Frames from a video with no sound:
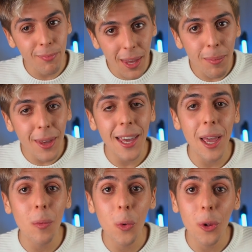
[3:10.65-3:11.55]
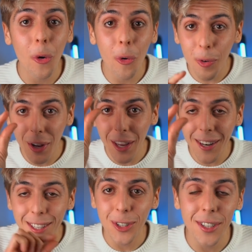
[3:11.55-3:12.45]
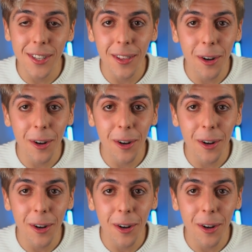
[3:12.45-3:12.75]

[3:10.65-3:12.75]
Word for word: maybe it will overheat just a